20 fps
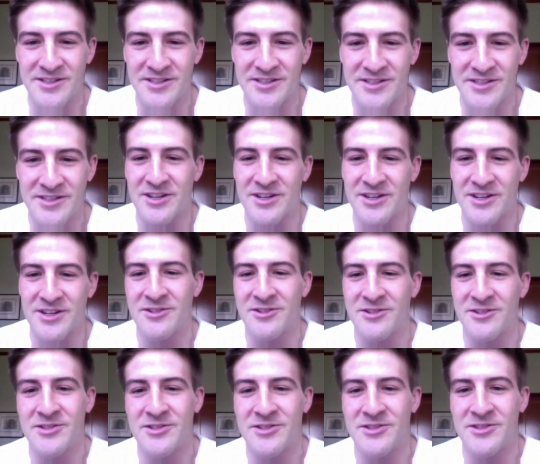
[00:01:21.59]
extra
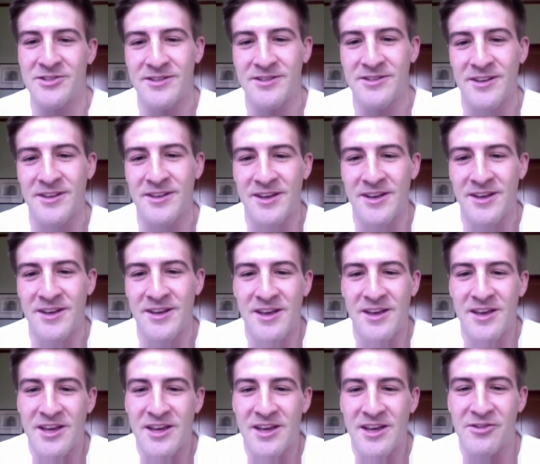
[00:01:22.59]
hours
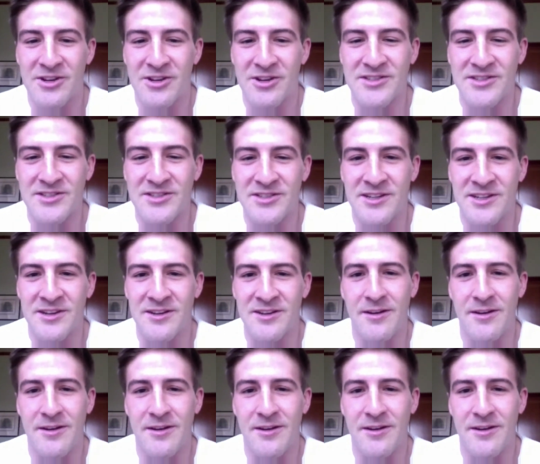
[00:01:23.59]
in wrestling.